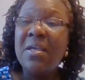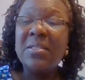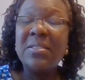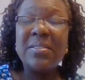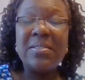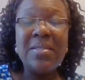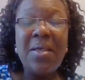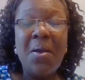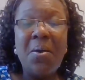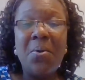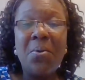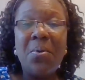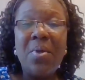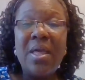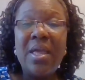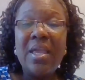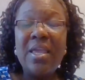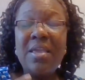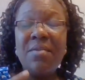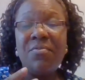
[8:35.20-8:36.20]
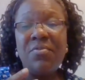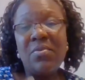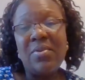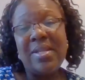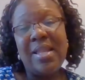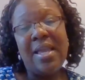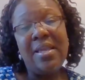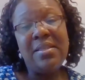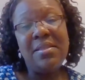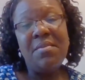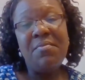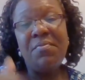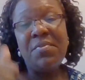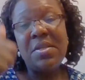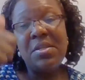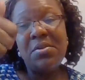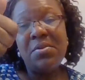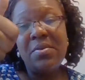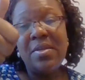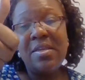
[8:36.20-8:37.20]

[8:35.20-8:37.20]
So if you like the video,